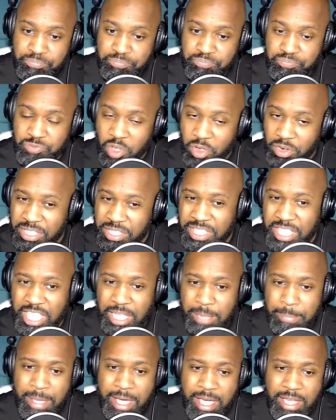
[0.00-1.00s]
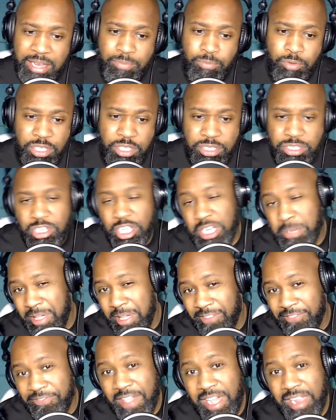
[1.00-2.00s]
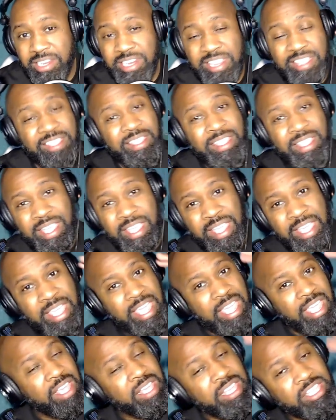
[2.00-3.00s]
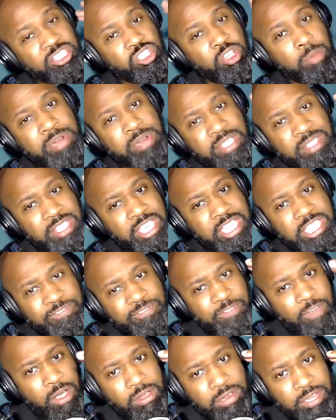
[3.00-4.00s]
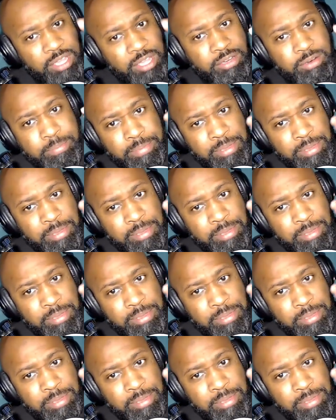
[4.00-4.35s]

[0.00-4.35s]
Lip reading: The only thing about it, when you talk about felony, so many things fall under